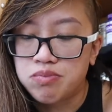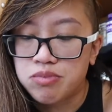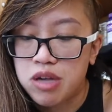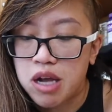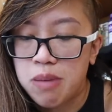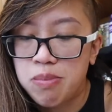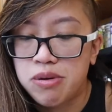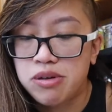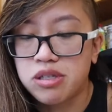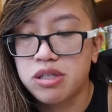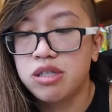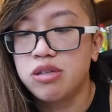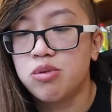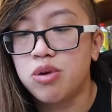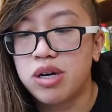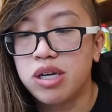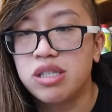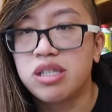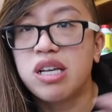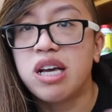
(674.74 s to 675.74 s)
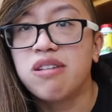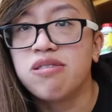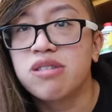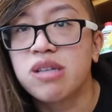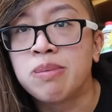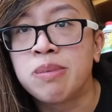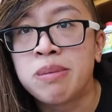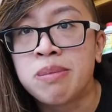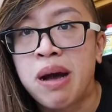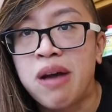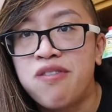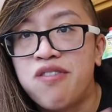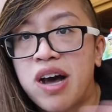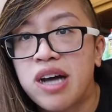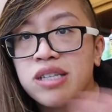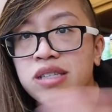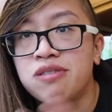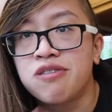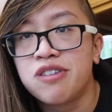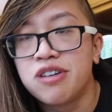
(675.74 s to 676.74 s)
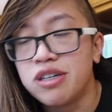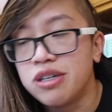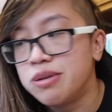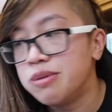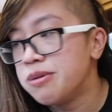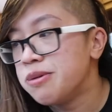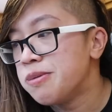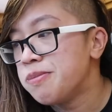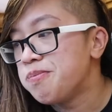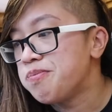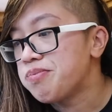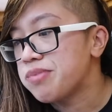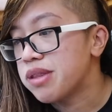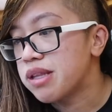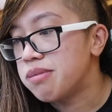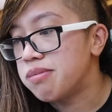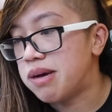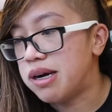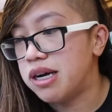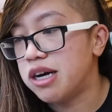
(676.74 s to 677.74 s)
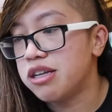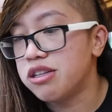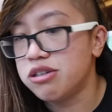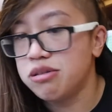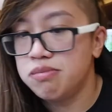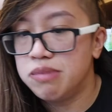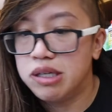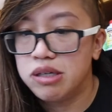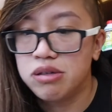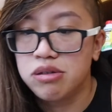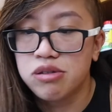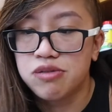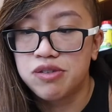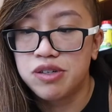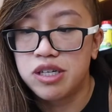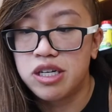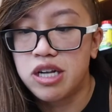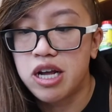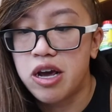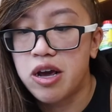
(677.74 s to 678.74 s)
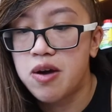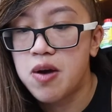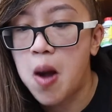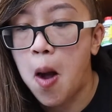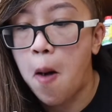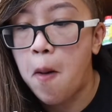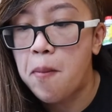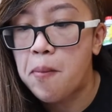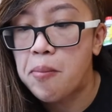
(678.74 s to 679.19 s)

I personally want to save some of my fats for my other meals for the day.